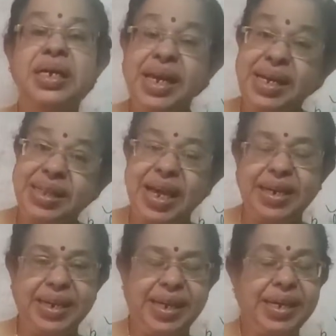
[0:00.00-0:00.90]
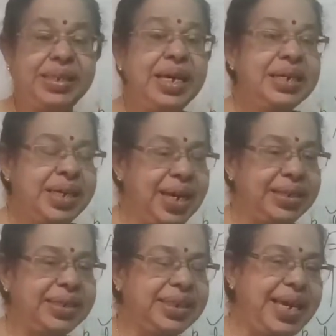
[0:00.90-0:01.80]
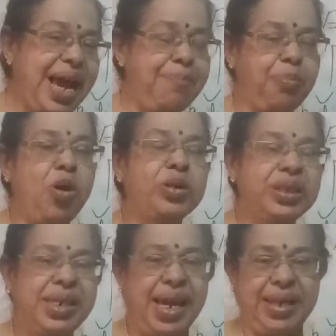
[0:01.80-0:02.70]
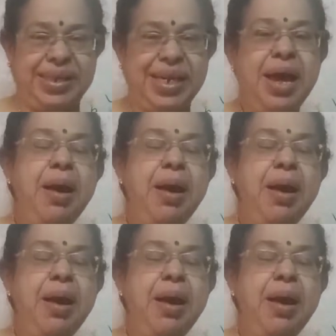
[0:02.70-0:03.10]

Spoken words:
In that case, here there is gap or stage.